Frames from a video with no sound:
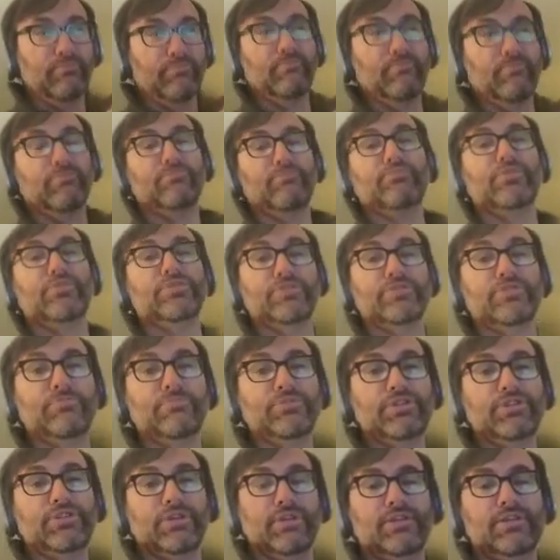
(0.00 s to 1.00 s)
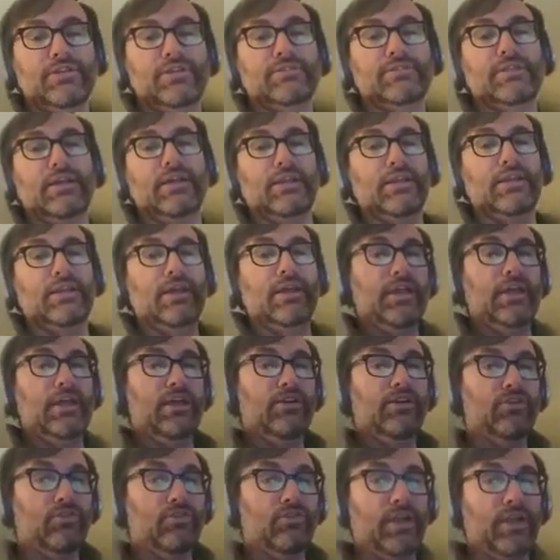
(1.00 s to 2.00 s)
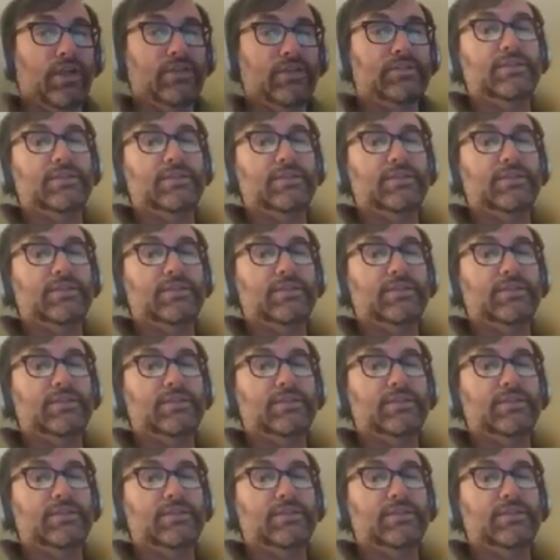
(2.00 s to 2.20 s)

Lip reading: presumption is that Christ